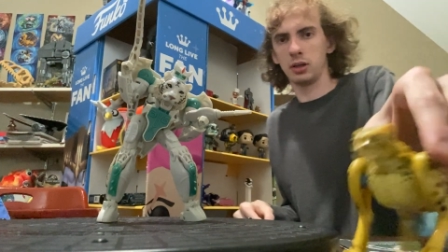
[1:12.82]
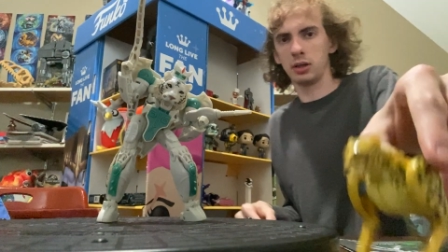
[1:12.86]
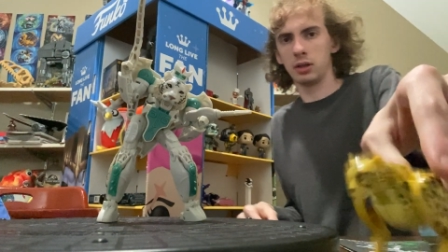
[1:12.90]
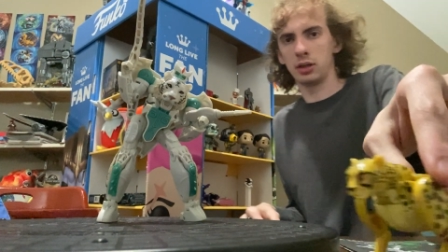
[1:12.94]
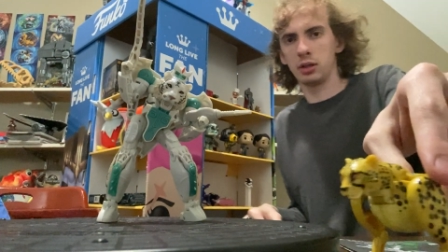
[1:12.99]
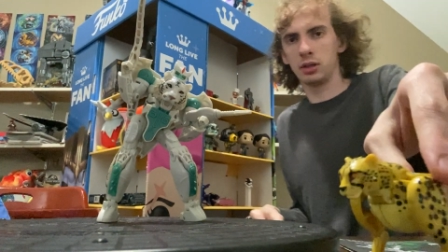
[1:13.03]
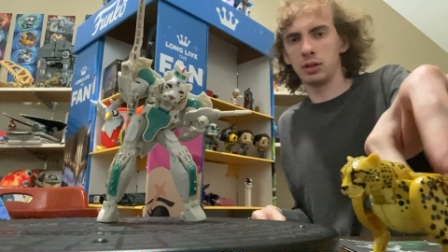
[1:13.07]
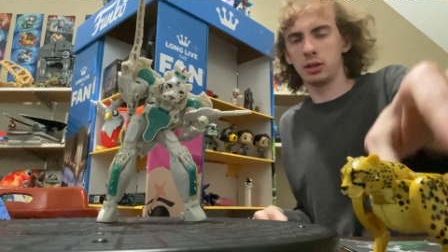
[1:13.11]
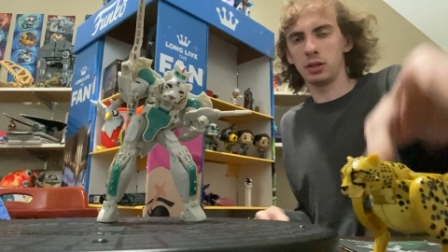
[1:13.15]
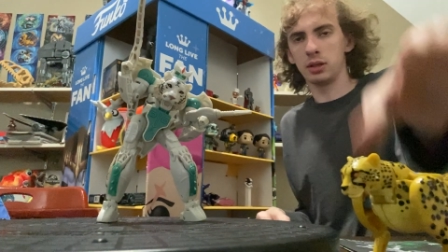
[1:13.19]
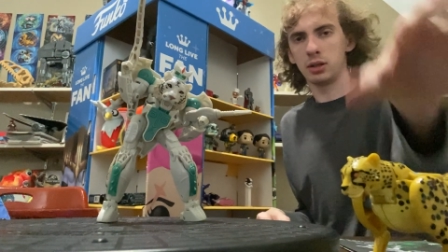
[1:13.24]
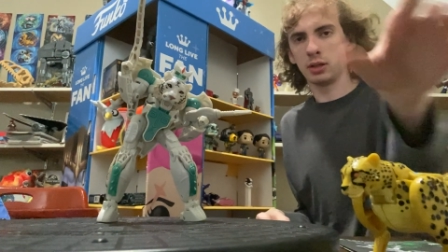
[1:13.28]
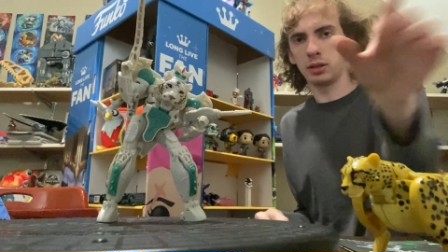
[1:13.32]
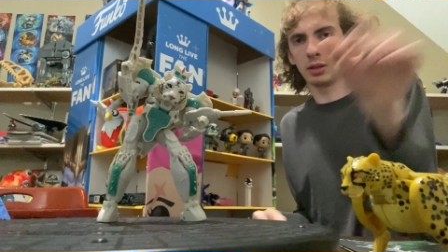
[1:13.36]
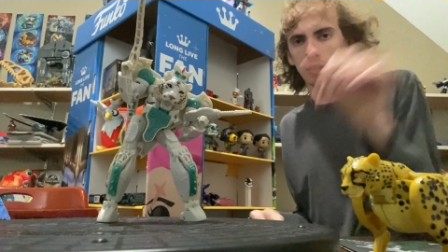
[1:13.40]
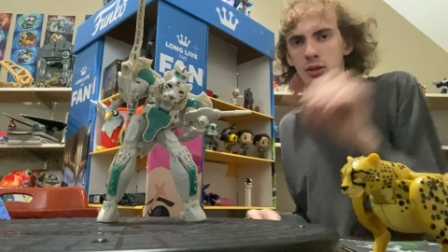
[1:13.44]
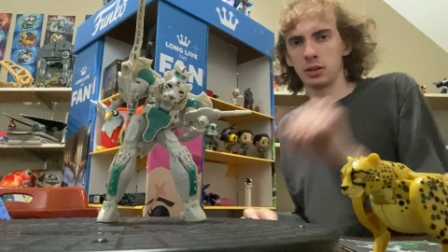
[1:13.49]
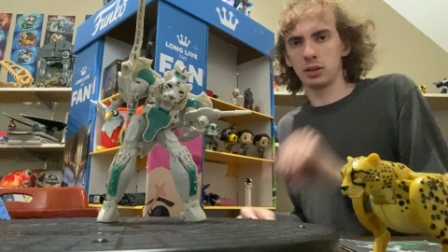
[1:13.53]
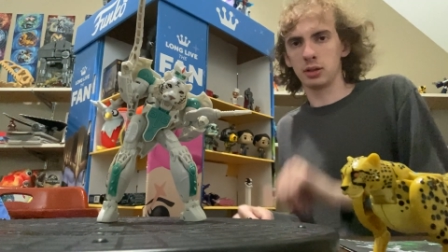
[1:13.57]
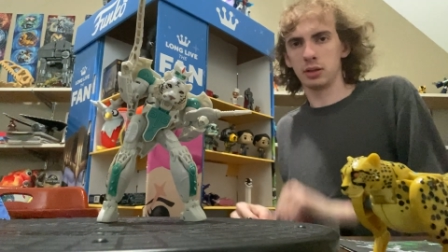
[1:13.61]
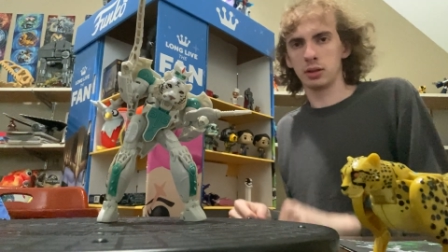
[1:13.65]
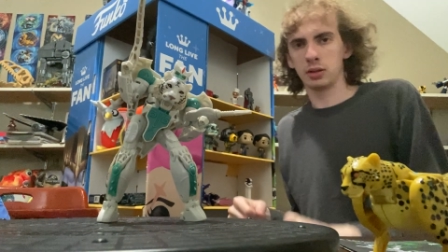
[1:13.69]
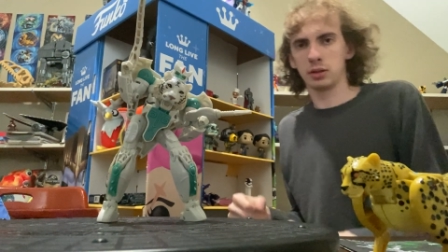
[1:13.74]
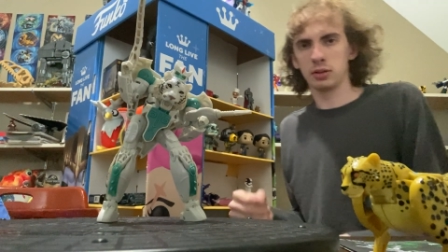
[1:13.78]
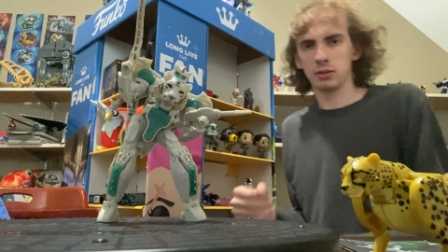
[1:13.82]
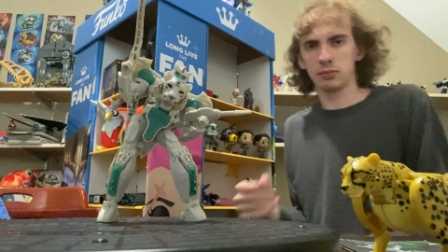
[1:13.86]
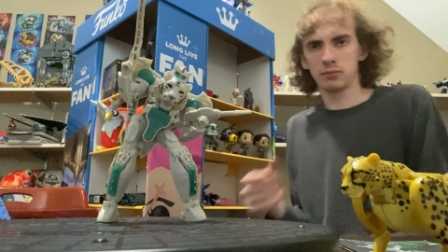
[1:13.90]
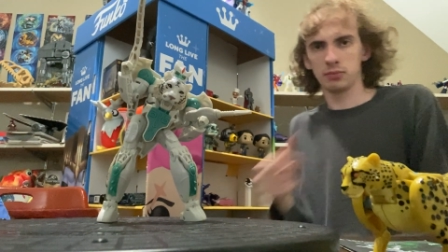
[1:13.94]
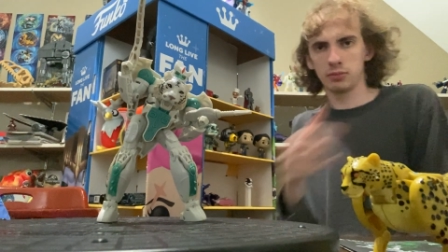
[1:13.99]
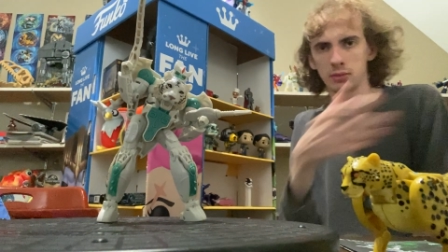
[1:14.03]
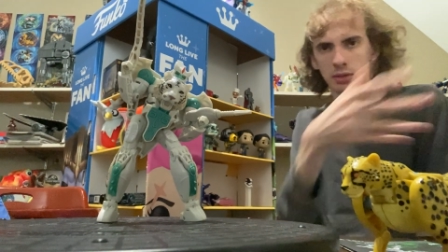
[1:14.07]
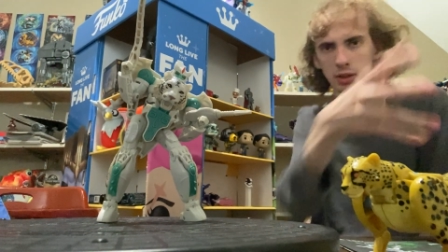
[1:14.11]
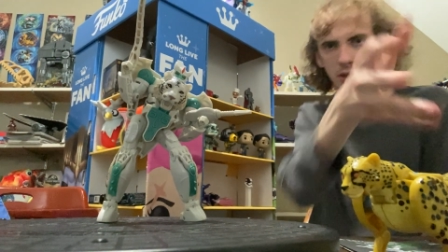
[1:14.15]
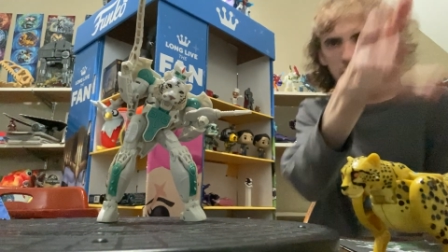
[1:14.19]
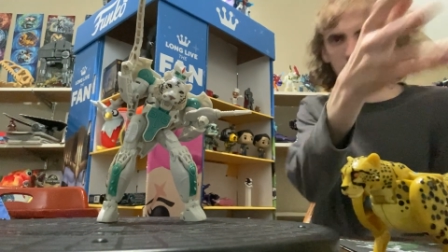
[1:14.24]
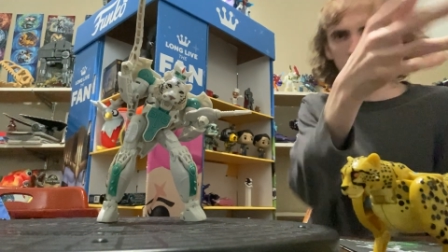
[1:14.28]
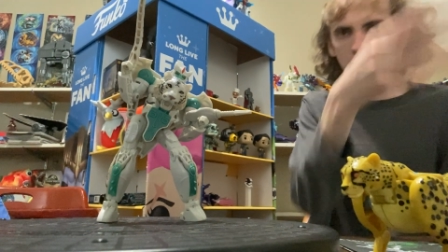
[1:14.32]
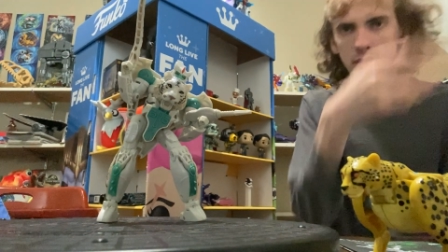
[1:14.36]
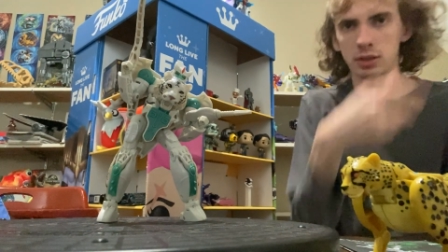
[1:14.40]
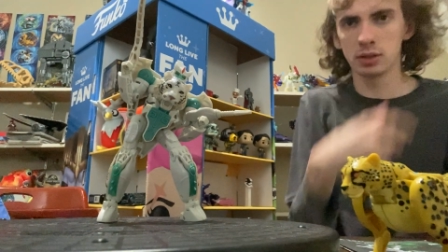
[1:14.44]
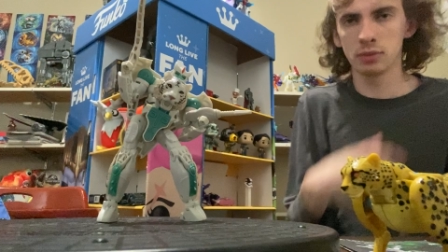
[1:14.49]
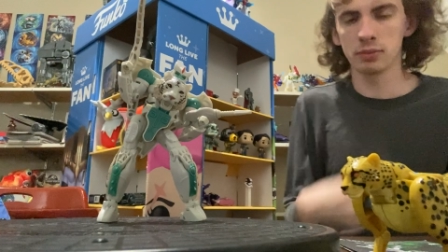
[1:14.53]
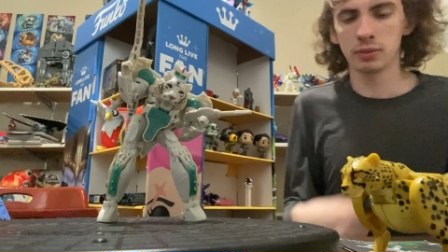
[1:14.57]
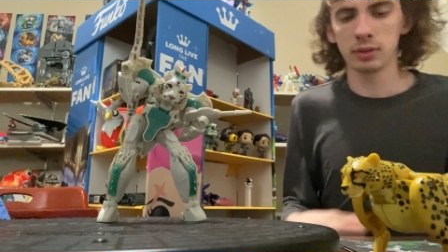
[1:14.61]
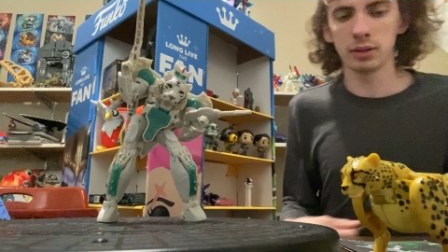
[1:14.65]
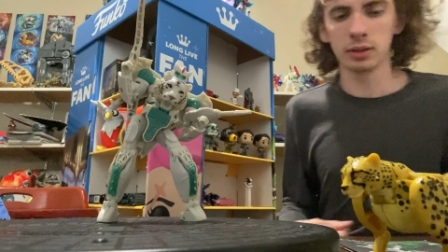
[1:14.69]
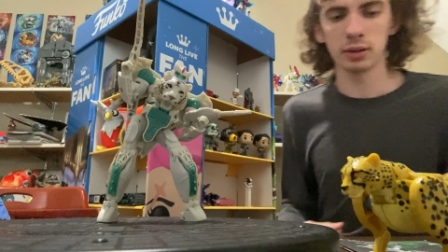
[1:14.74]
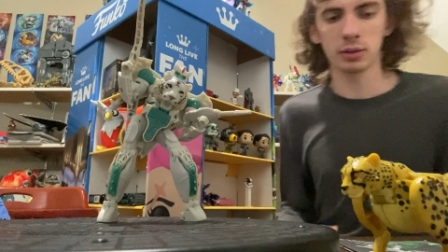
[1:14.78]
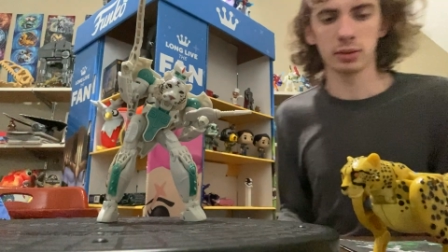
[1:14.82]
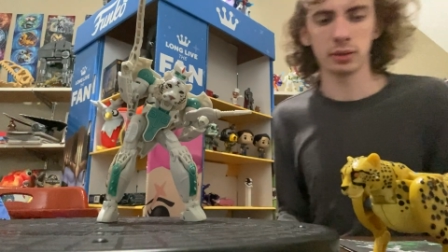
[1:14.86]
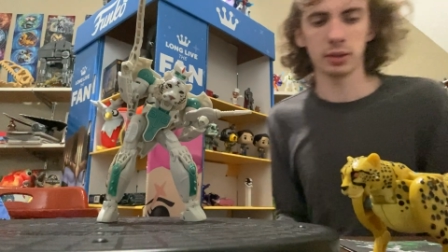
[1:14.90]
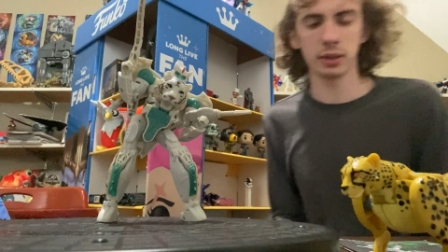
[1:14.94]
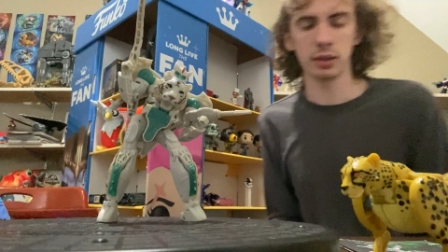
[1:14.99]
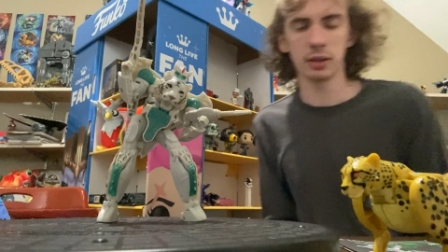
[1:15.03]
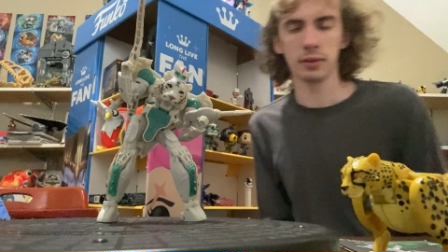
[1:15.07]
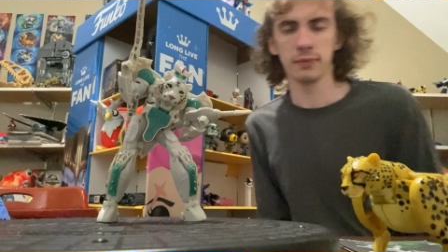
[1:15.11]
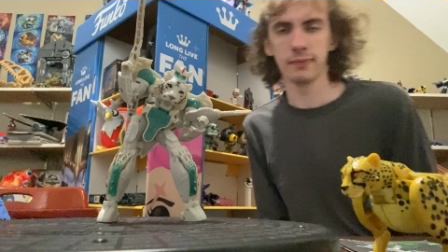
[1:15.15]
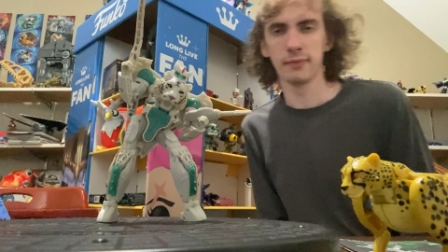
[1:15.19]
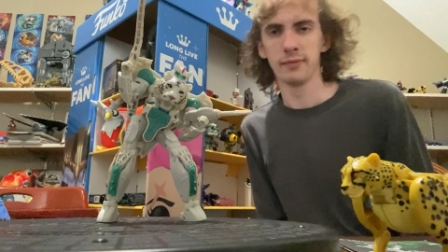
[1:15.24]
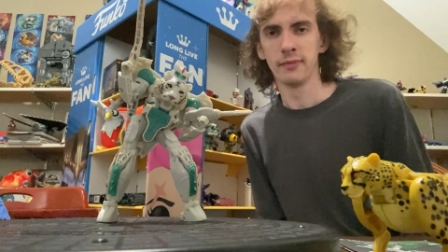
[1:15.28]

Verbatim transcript: and this is what looks like.